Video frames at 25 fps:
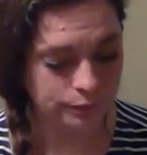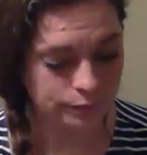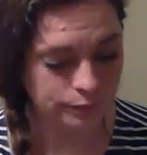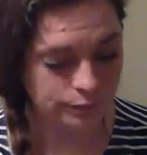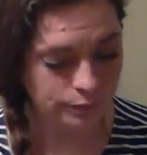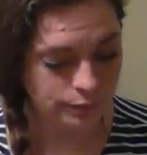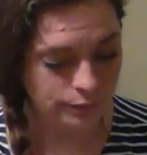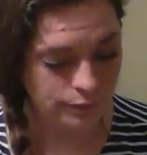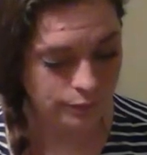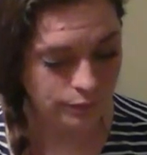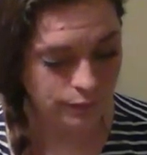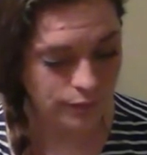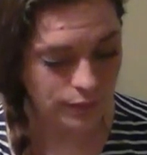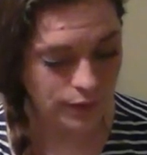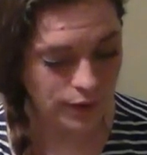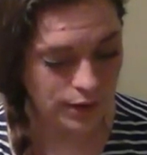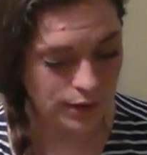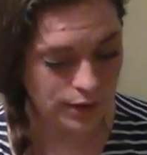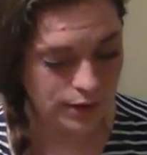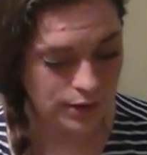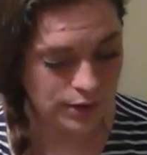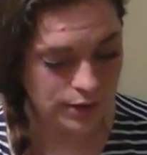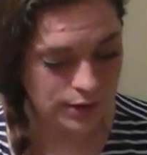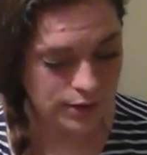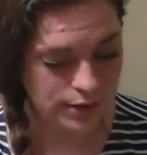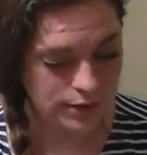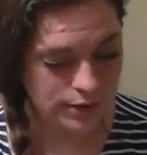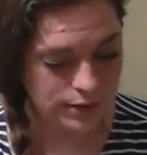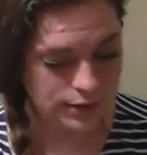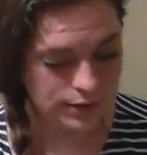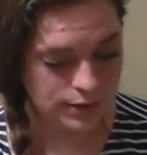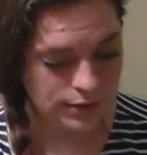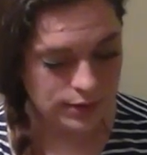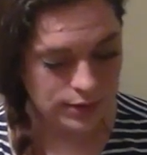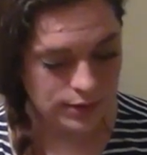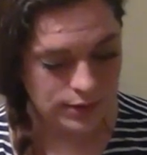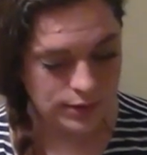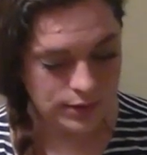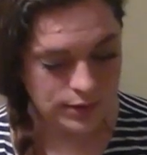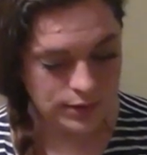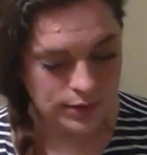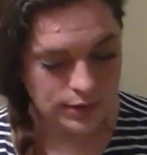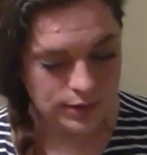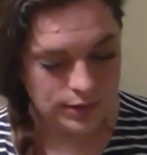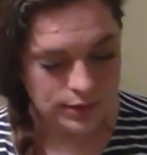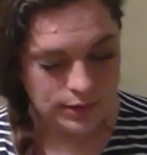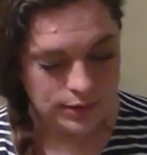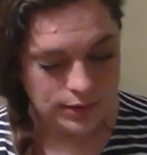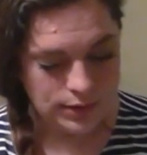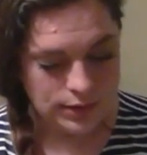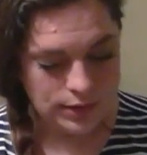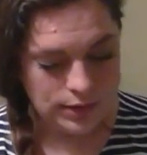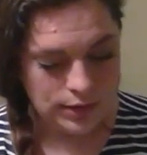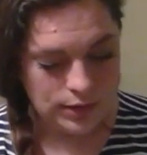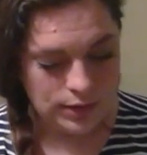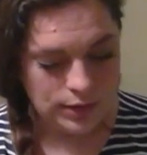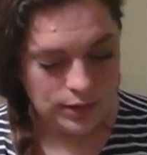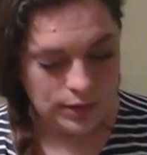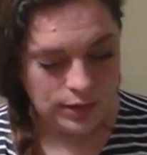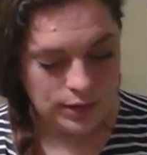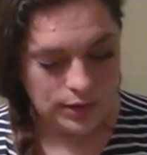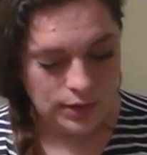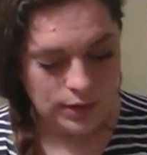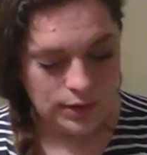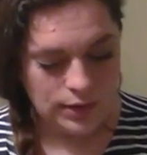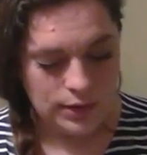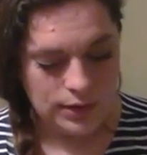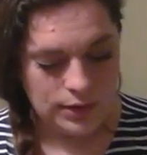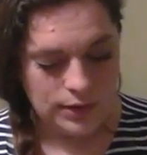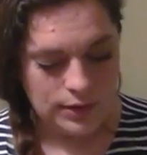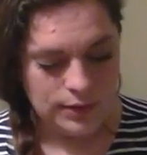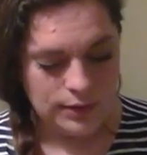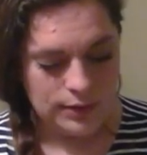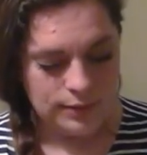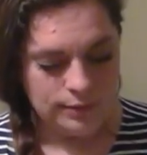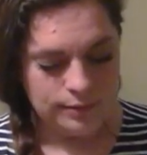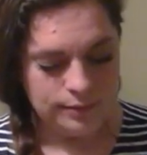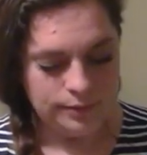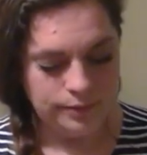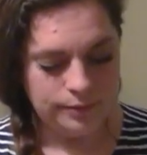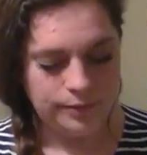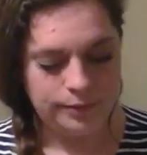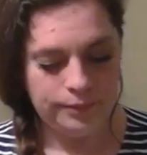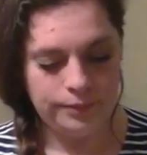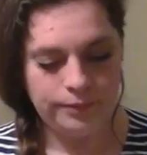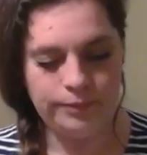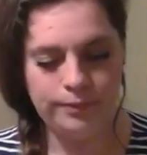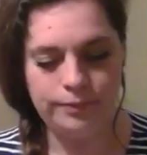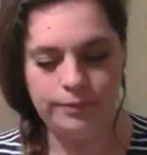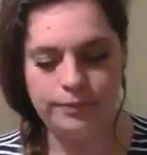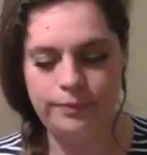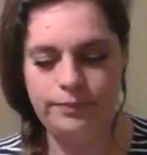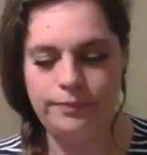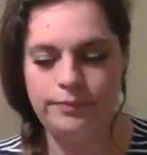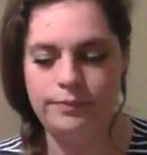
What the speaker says: (silence)